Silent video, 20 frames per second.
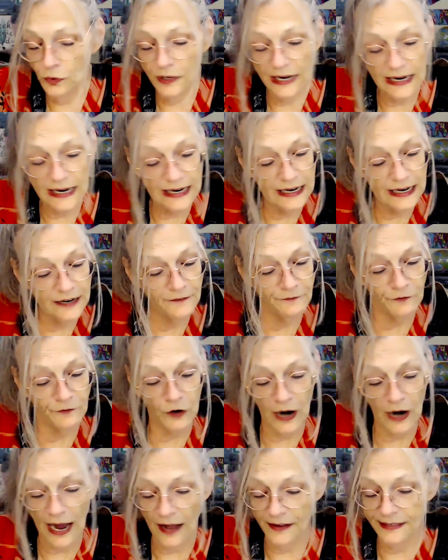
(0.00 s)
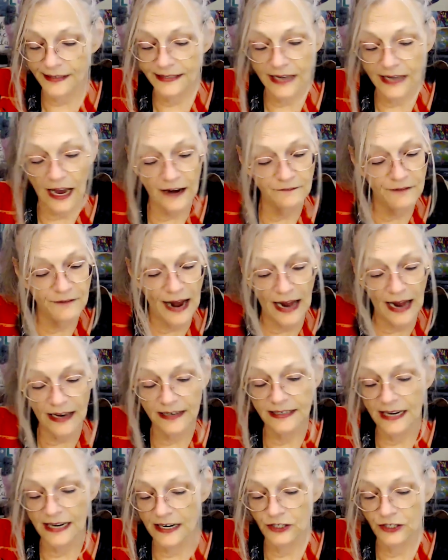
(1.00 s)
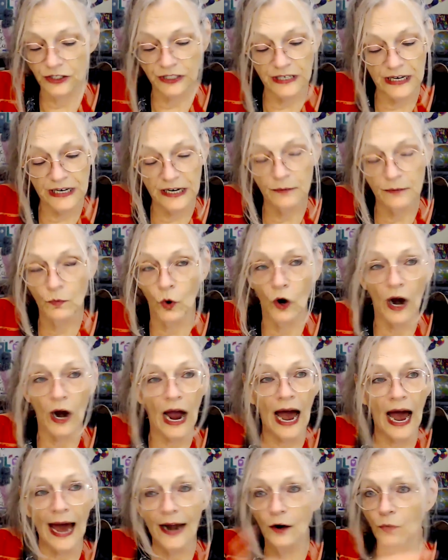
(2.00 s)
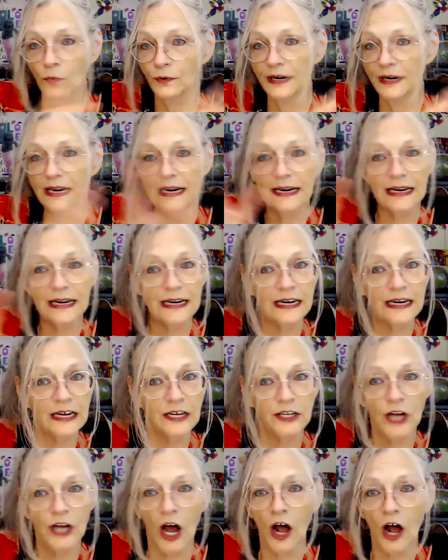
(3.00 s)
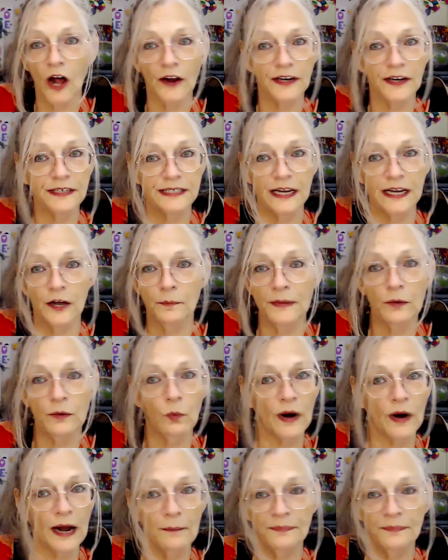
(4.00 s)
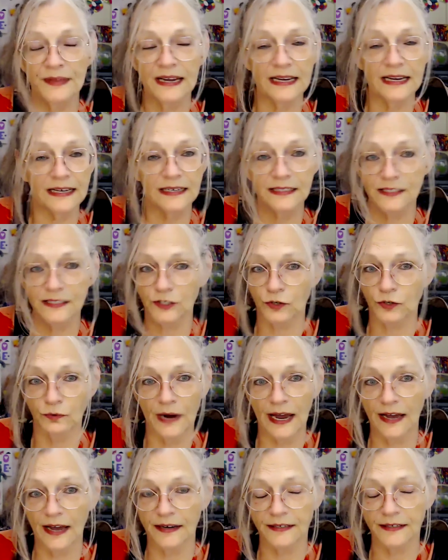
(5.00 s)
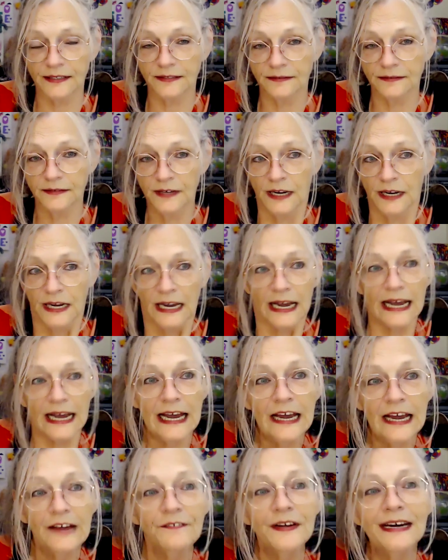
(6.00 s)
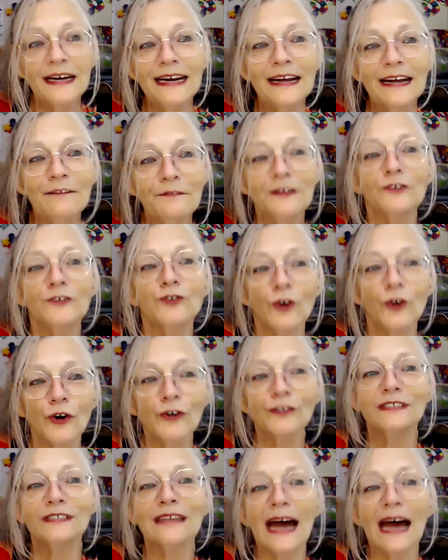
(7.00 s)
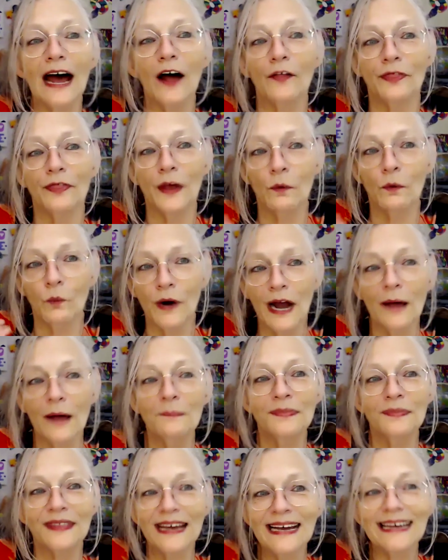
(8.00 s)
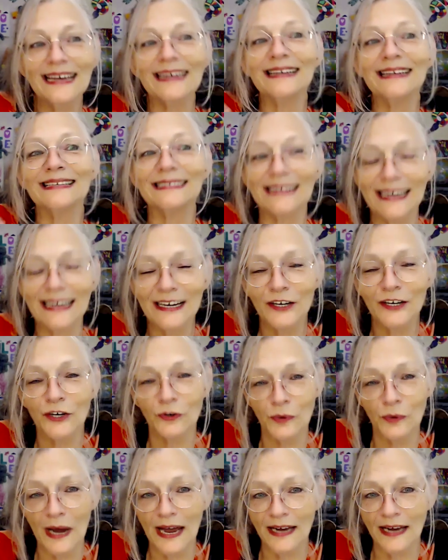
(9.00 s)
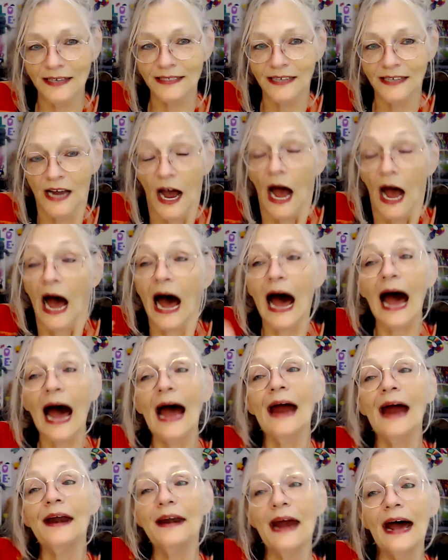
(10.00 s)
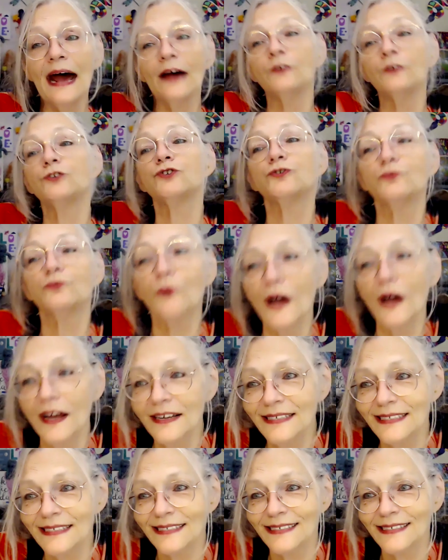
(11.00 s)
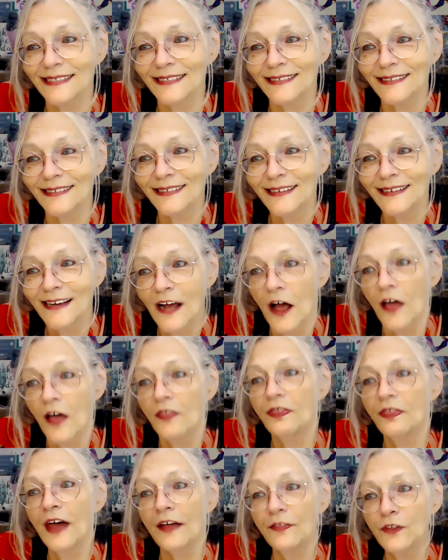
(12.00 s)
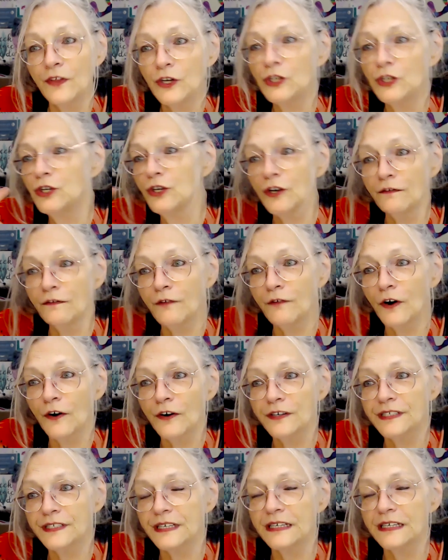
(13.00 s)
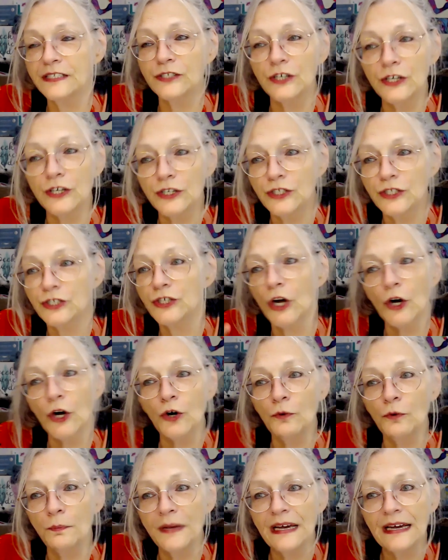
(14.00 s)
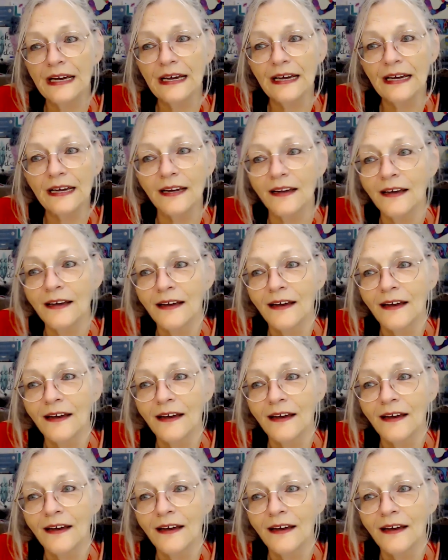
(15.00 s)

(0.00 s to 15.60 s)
need for outside validation anymore. I don't need any of y'all to tell me what I'm thinking is correct. Even if it turns out that what I'm thinking is incorrect, I now trust that the universe is going to show me